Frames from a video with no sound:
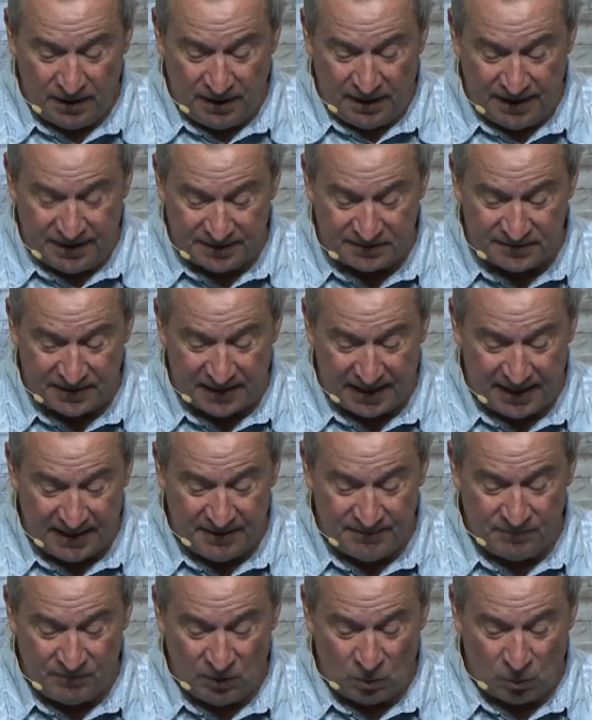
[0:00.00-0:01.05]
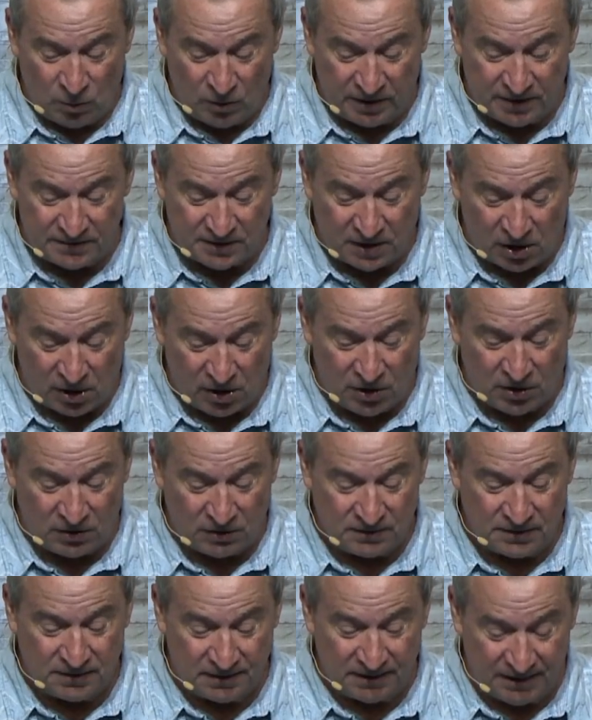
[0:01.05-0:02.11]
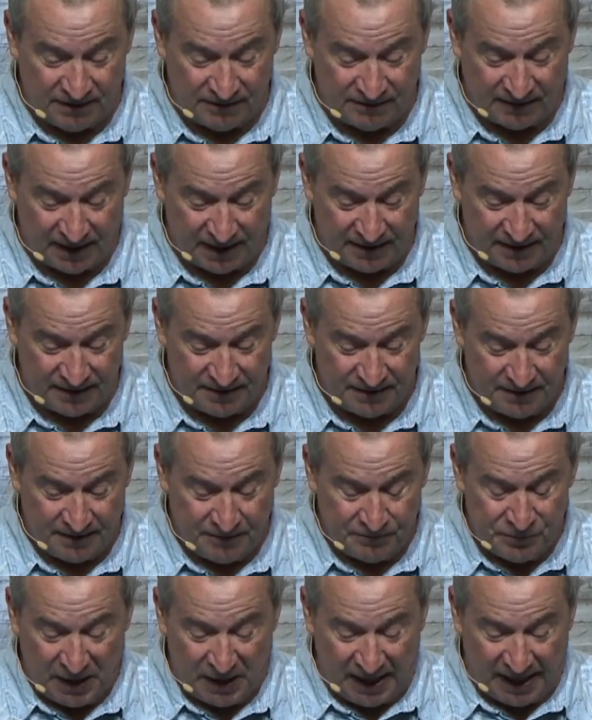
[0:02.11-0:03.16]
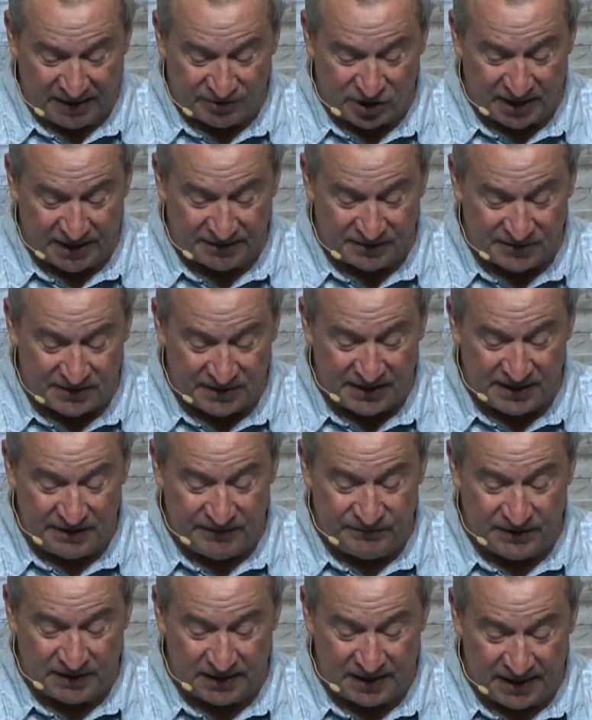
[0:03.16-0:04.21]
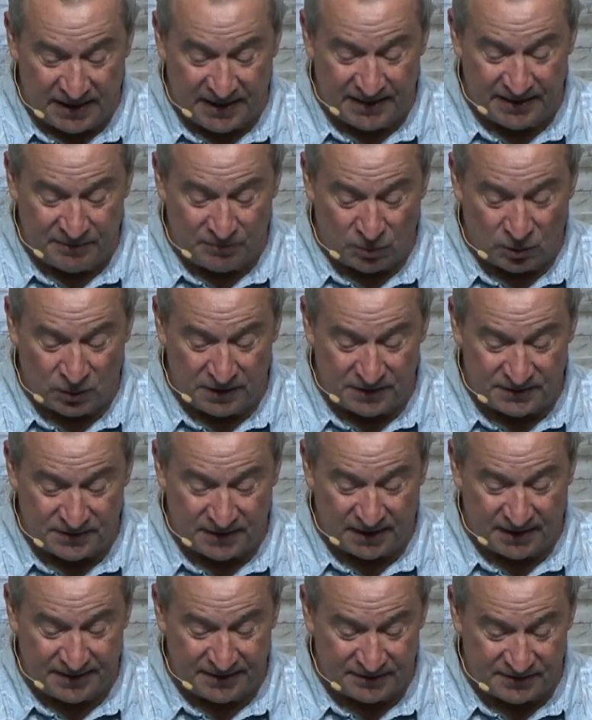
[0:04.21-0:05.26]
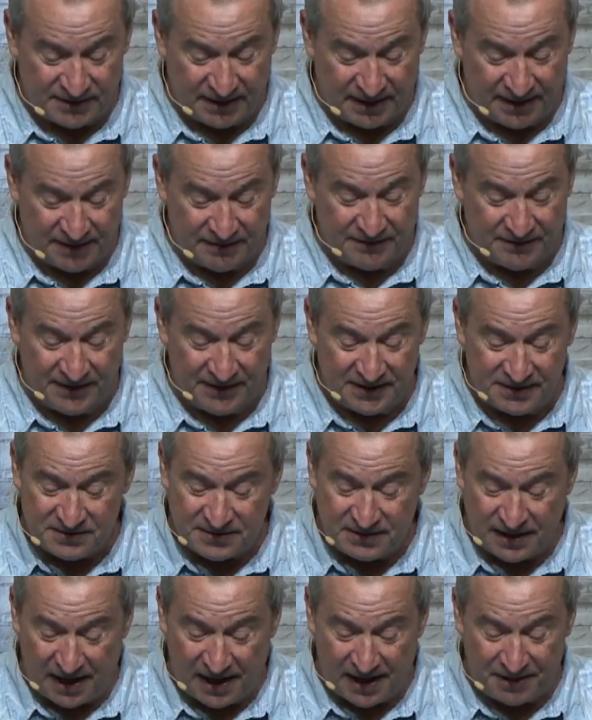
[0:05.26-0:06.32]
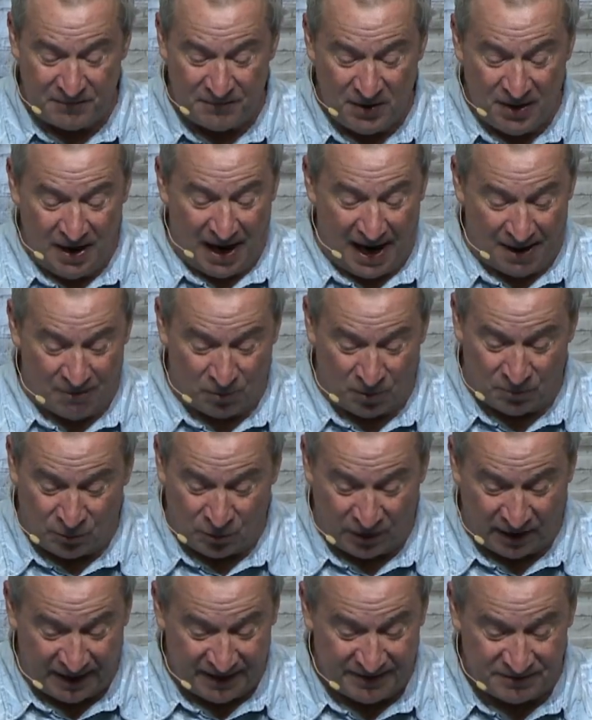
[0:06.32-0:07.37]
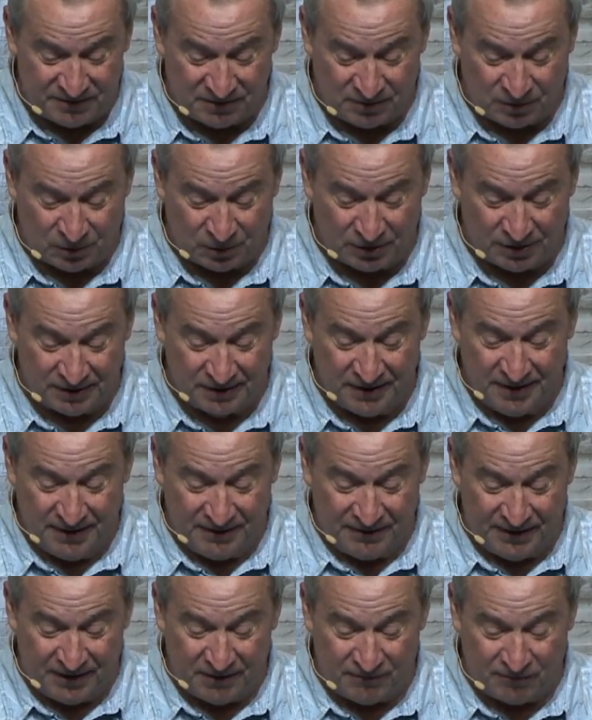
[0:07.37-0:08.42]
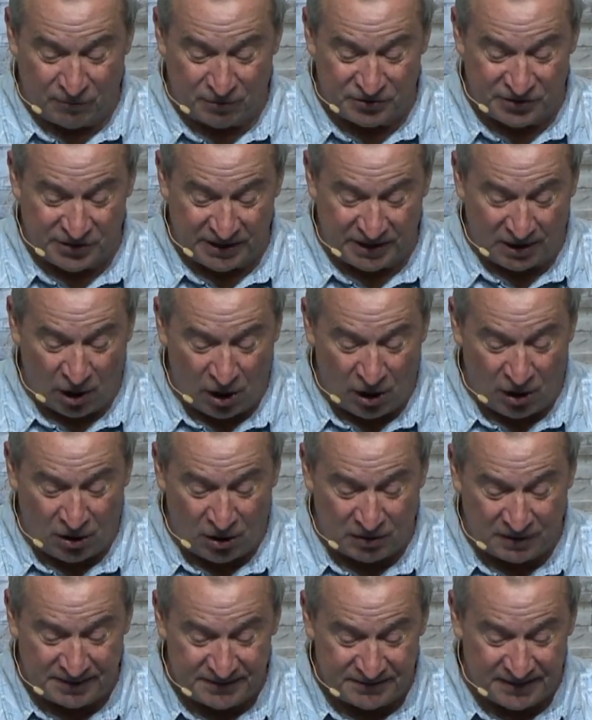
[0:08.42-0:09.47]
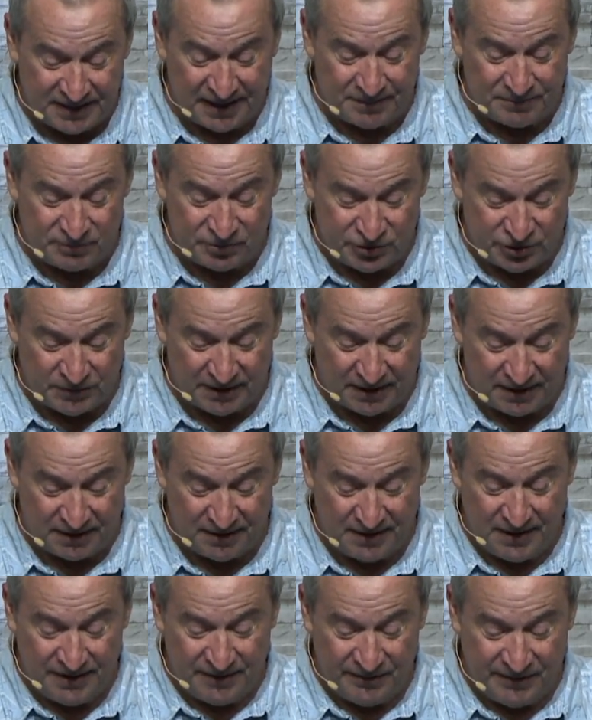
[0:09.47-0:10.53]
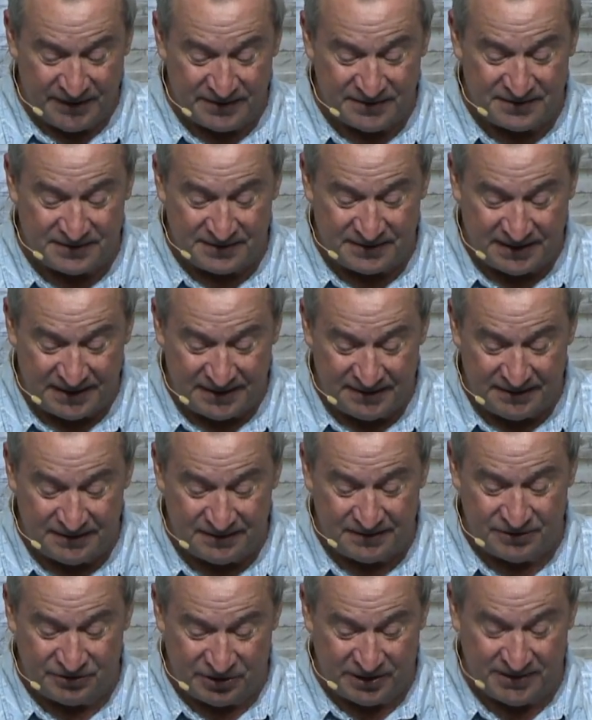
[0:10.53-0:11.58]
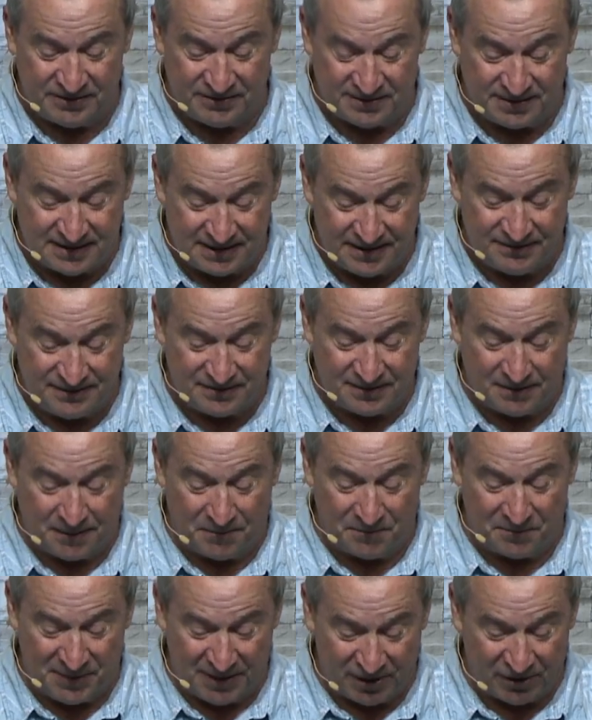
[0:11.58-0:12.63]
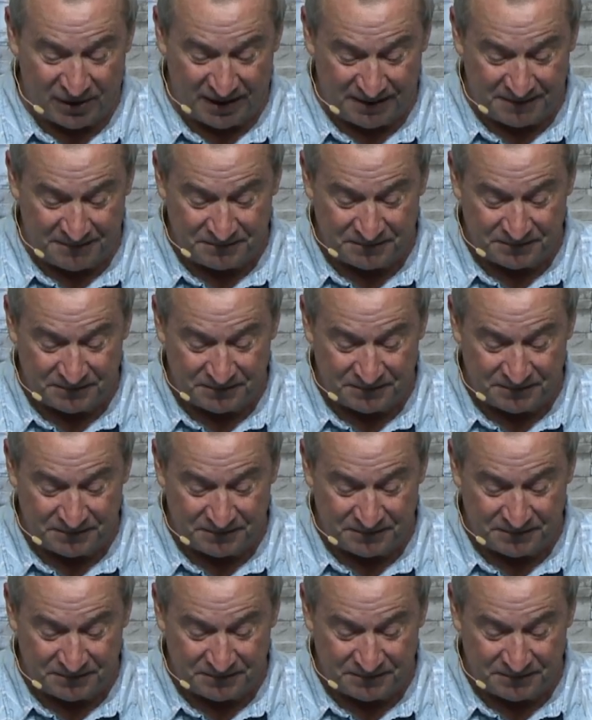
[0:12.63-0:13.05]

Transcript: his name was called Levi. And she conceived again and bore a son and said, This time I will praise the Lord. Therefore she called his name Judah. Then cease, she ceased bearing.